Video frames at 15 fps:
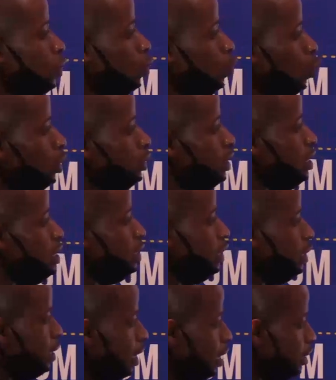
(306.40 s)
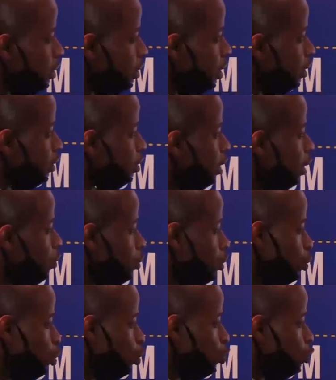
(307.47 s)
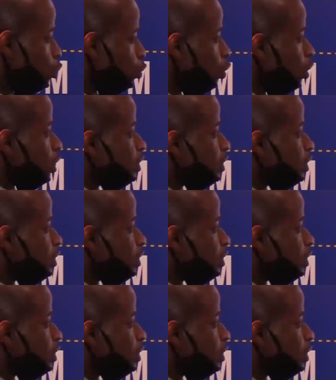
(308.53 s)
What is the next thing that we're going to do?